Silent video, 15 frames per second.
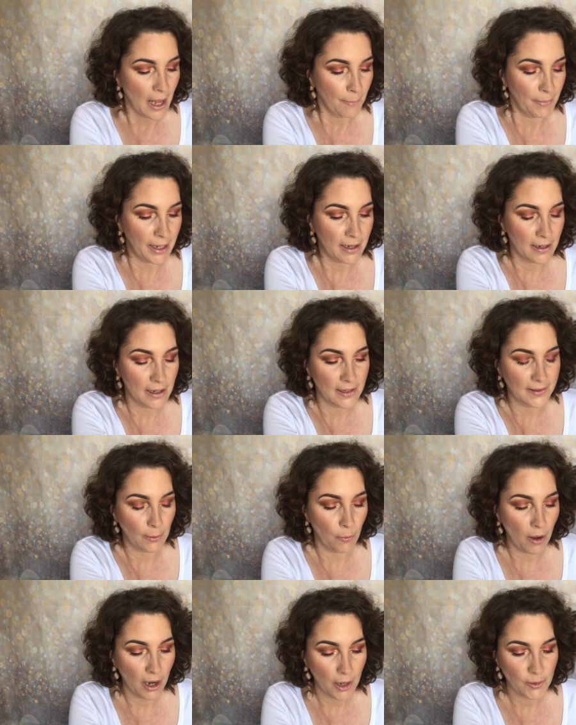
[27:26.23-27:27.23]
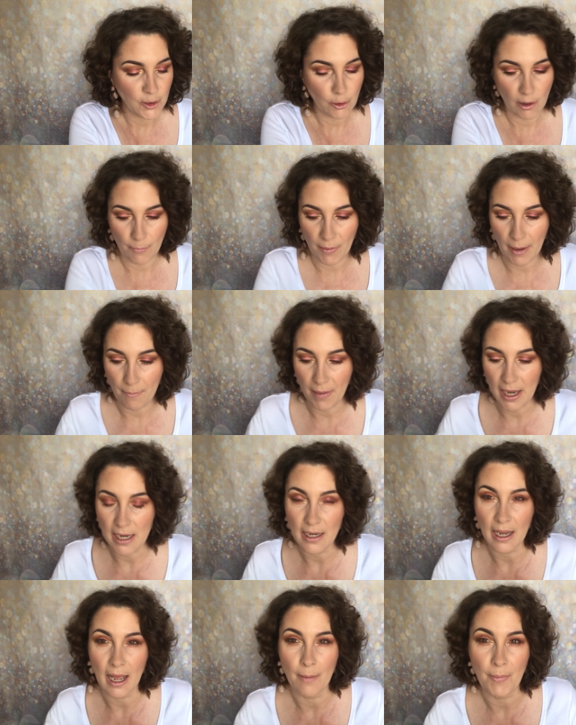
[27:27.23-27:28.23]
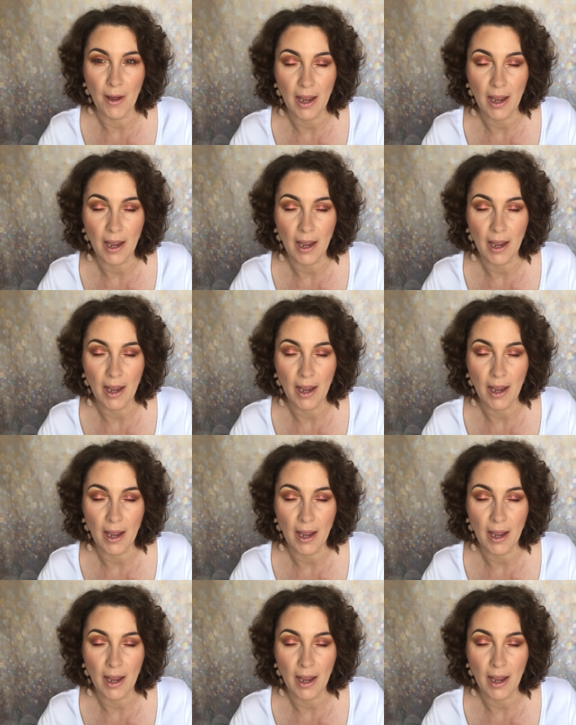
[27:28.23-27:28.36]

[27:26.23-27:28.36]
because while I was doing my makeup,